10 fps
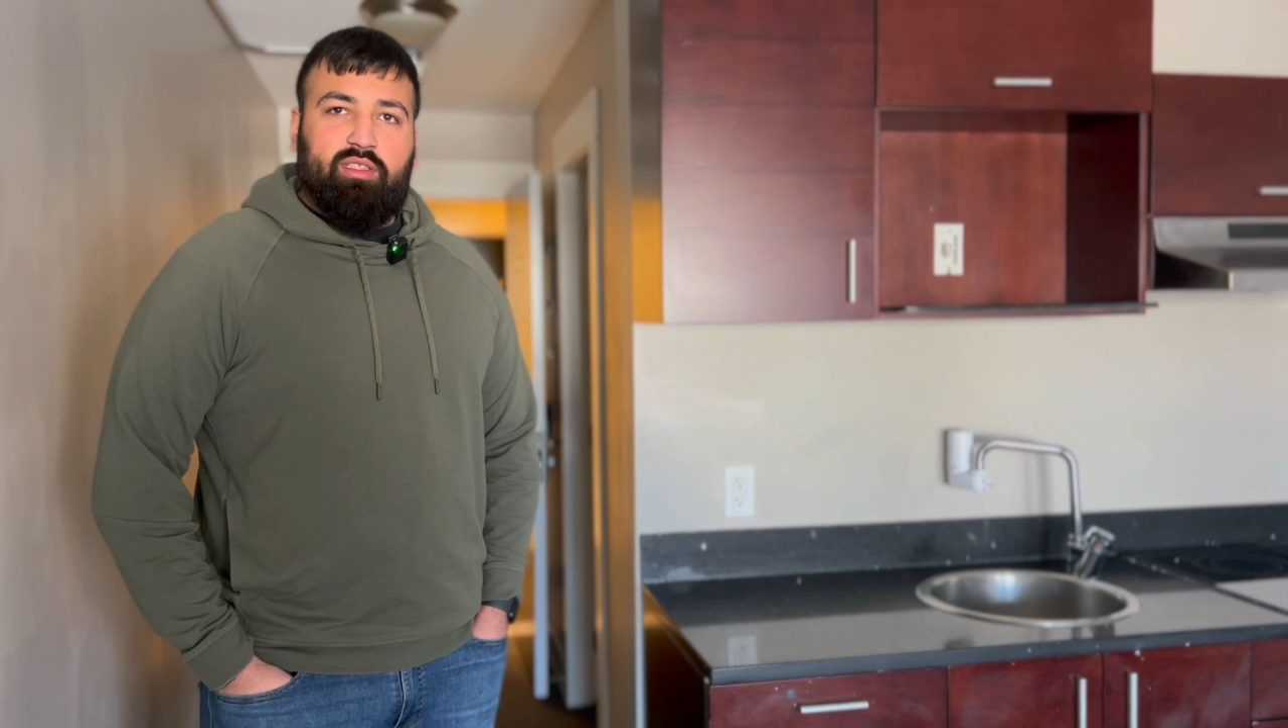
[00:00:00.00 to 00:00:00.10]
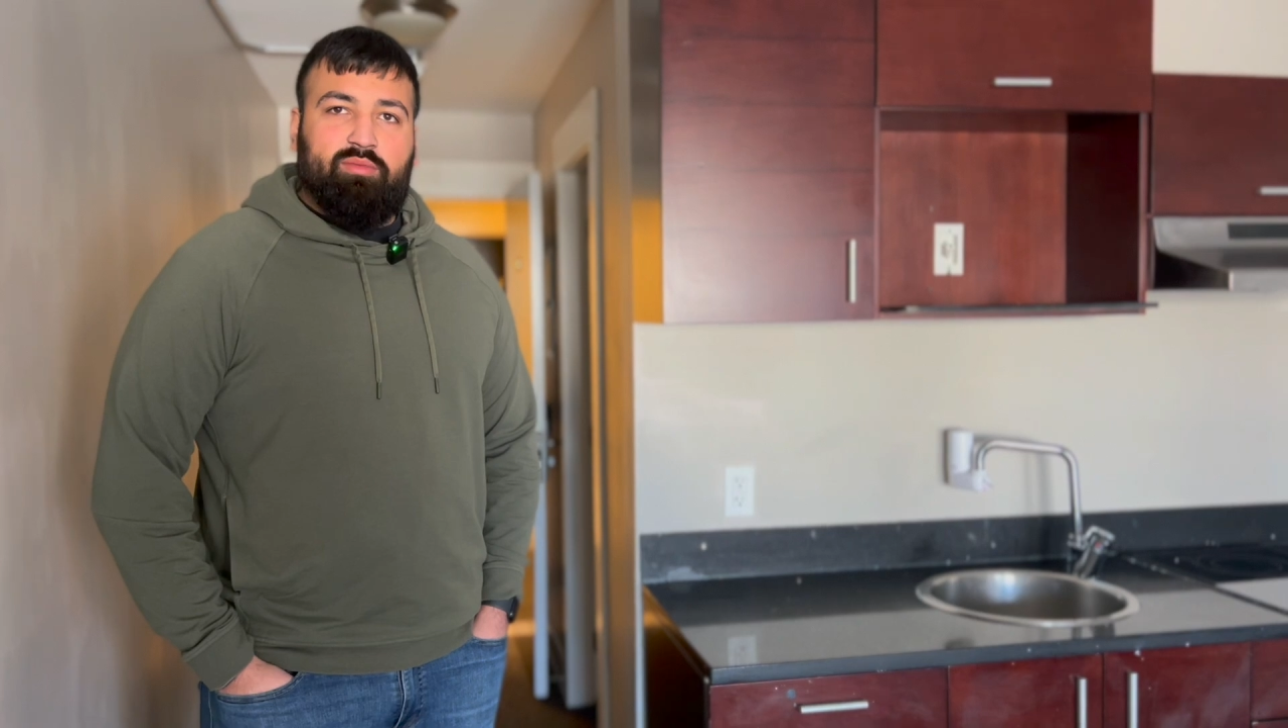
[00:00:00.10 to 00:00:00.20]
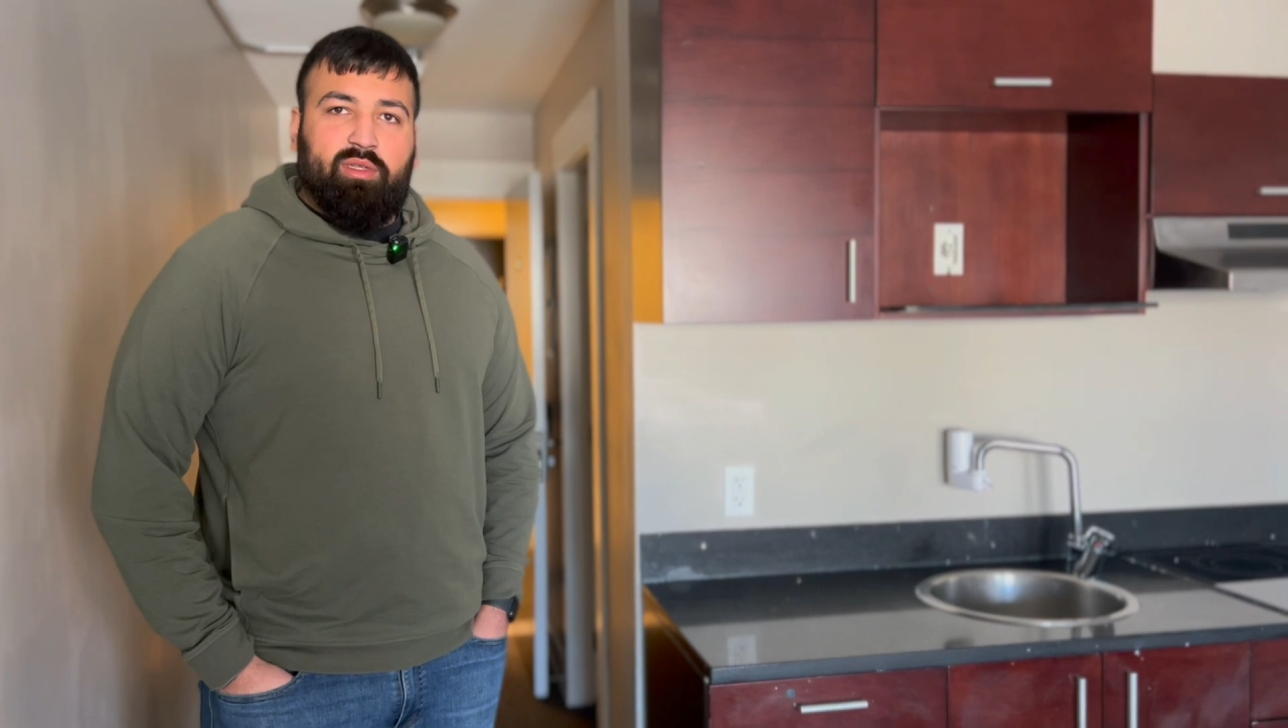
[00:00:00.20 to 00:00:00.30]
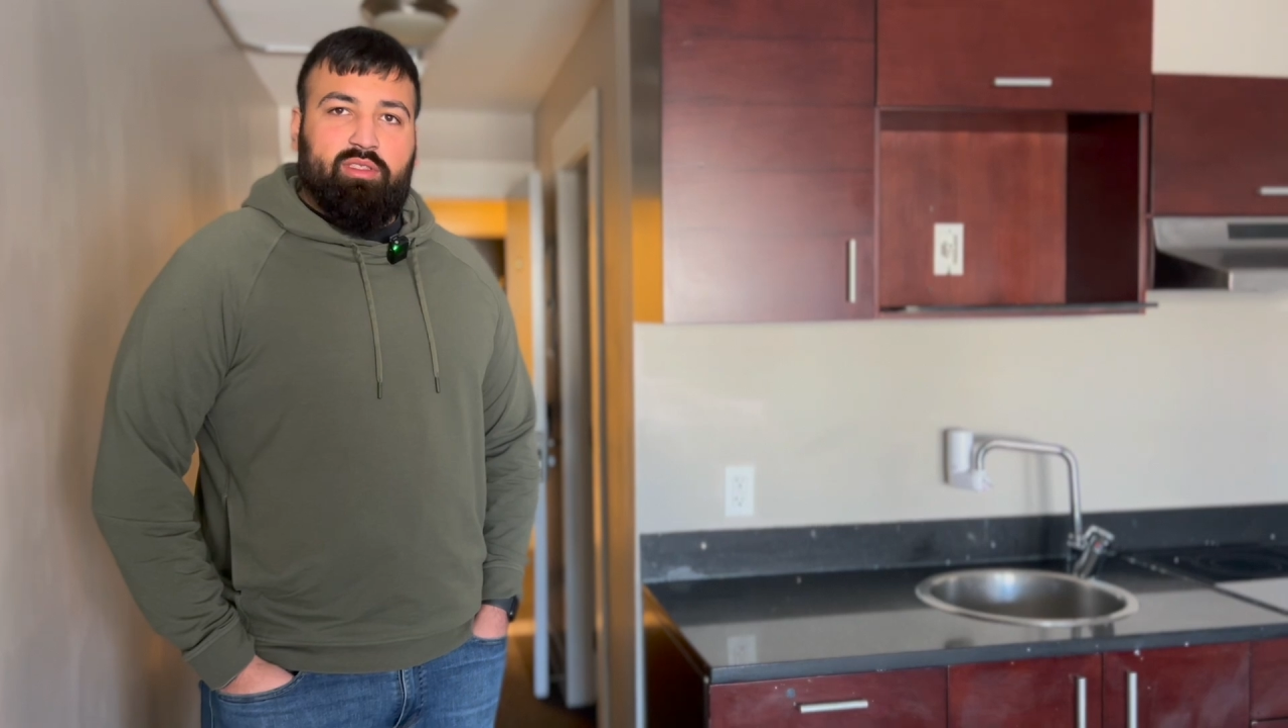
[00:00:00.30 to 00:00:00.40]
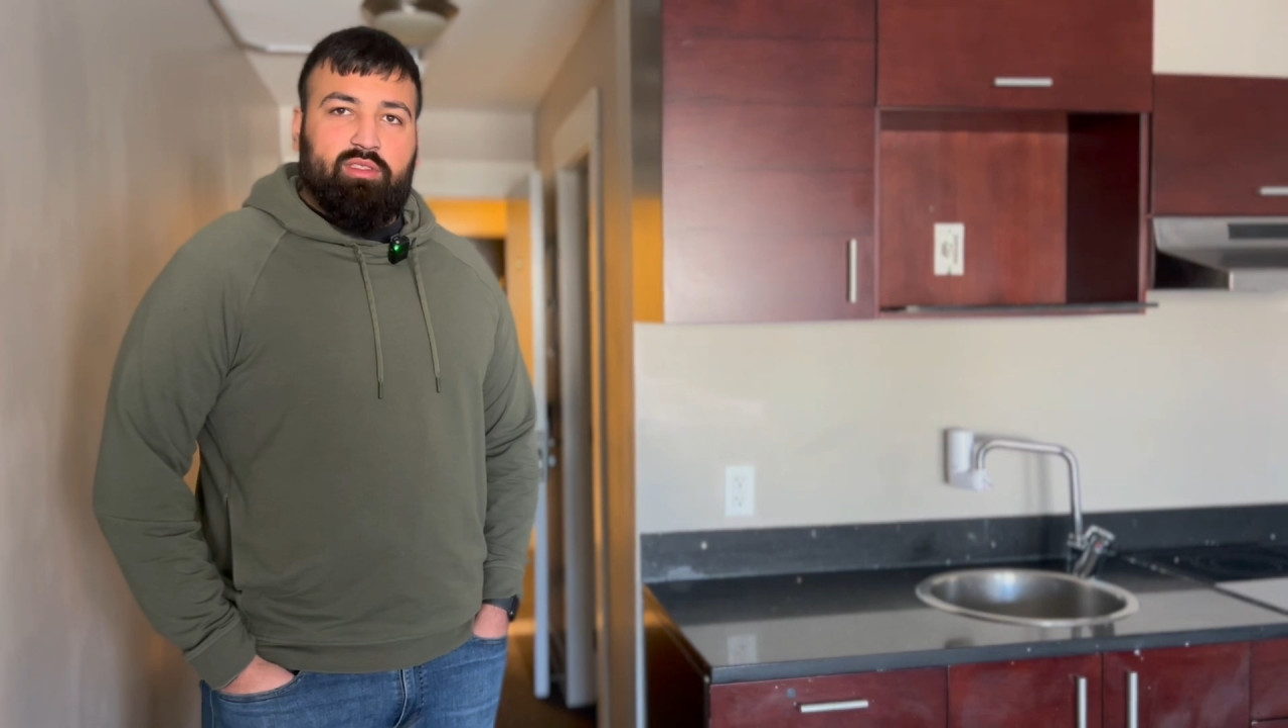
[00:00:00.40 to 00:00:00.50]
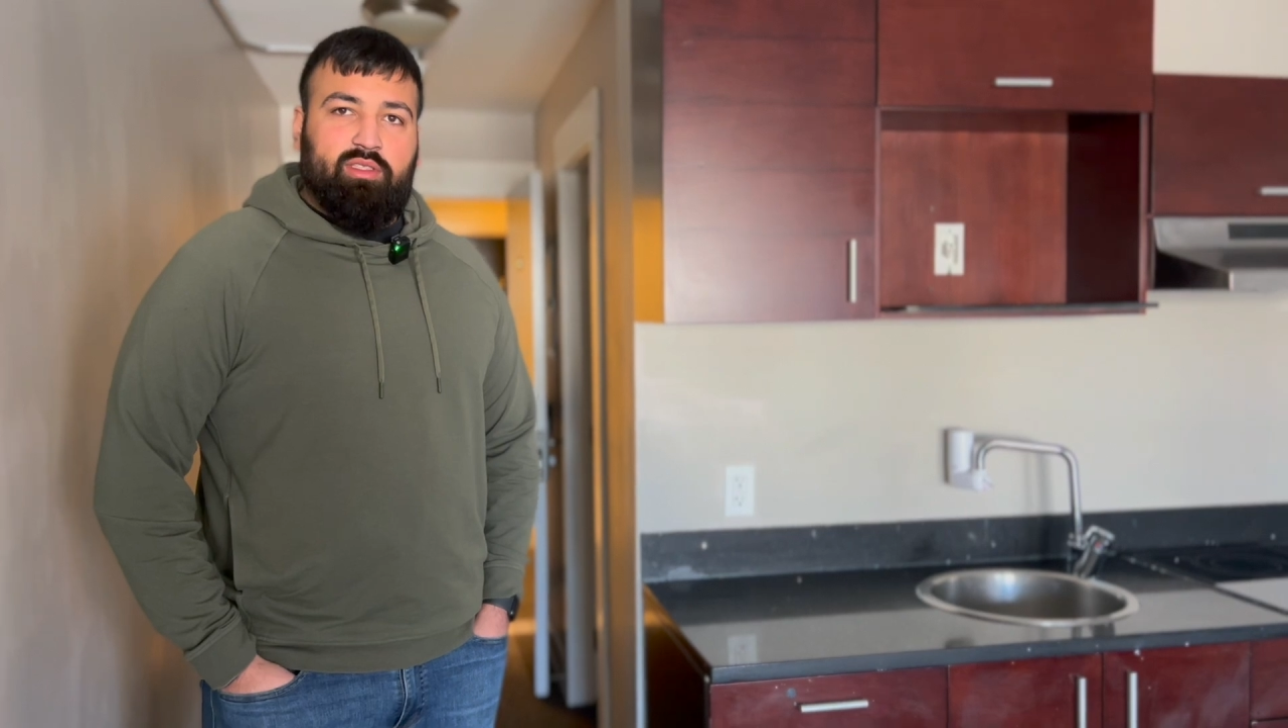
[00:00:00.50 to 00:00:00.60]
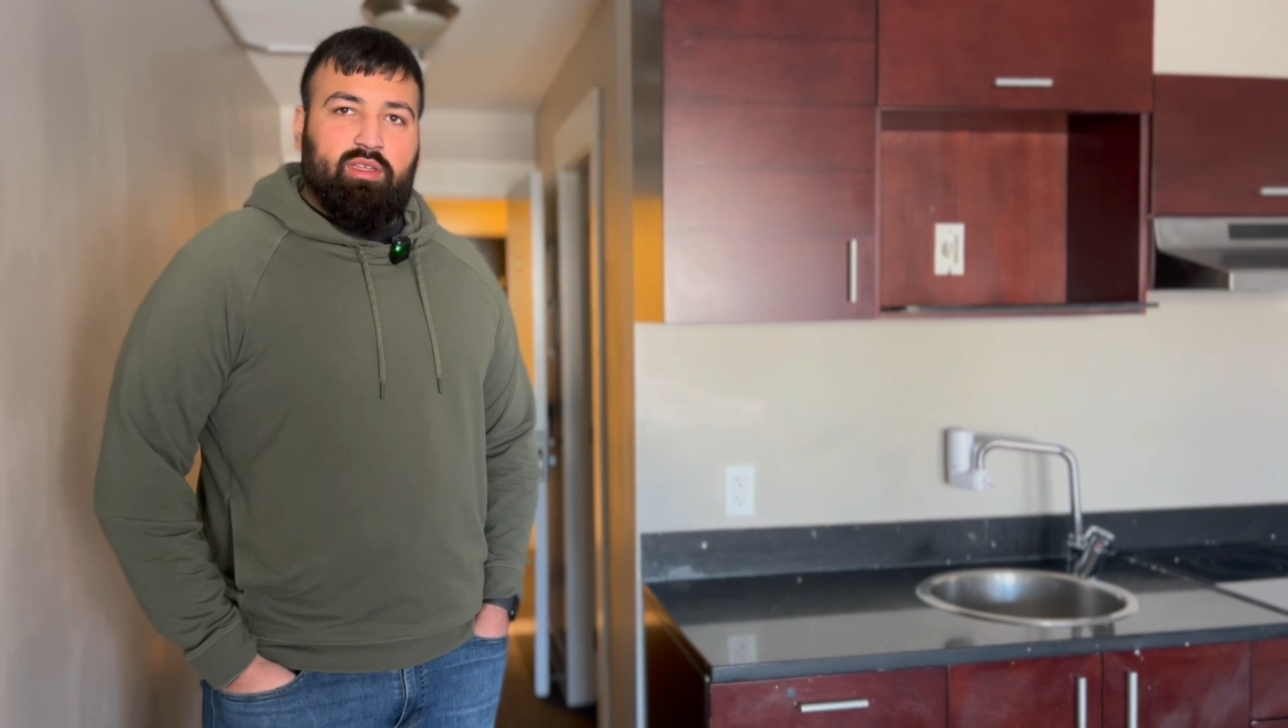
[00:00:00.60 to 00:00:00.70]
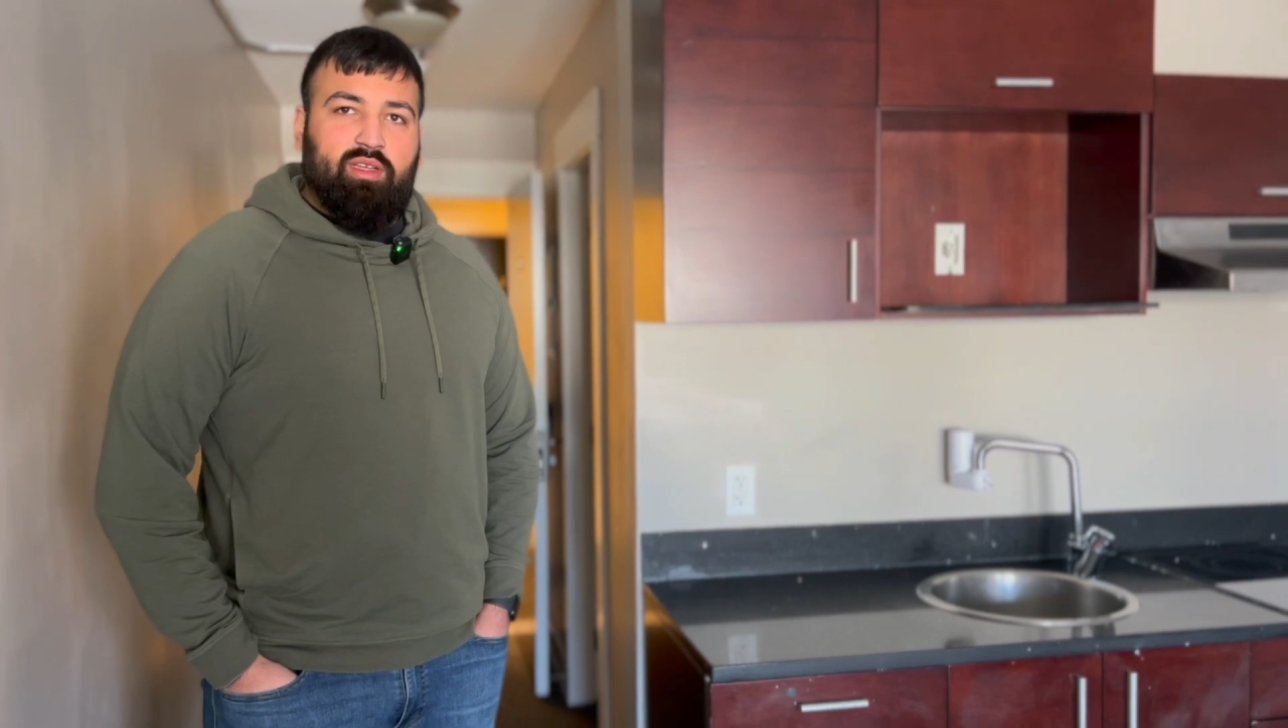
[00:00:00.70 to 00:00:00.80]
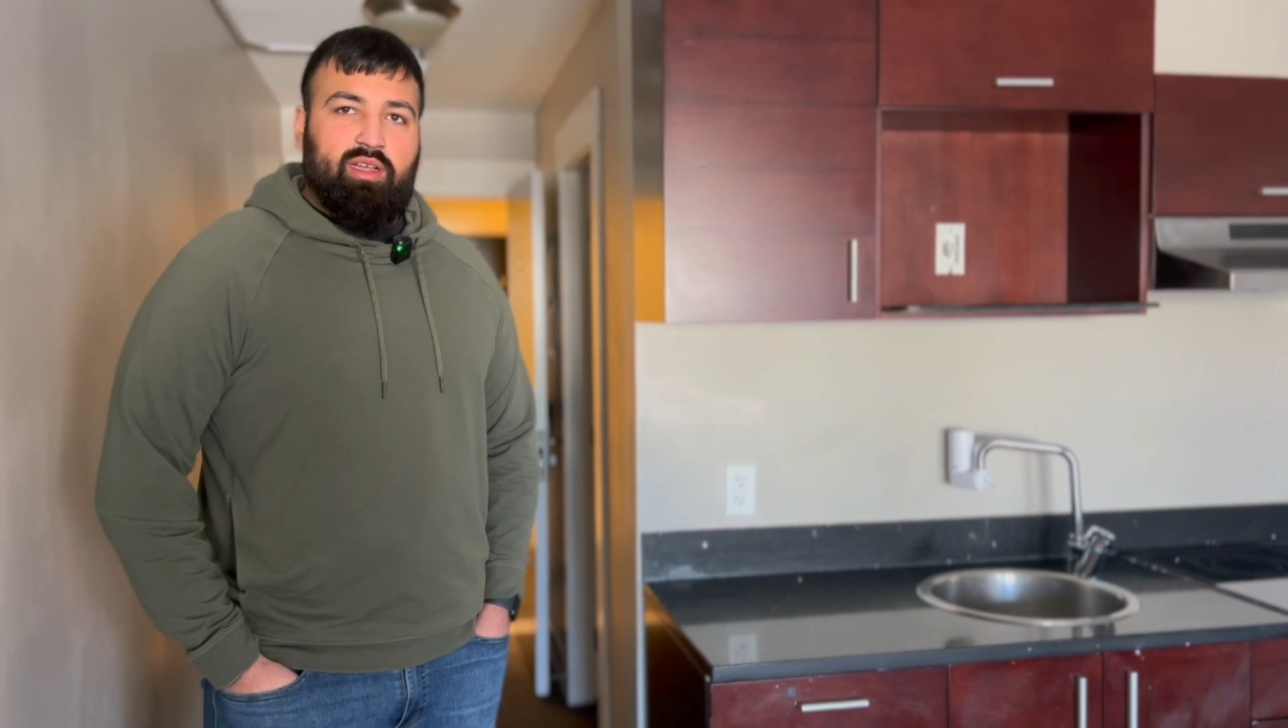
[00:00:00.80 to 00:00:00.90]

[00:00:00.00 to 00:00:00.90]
these buildings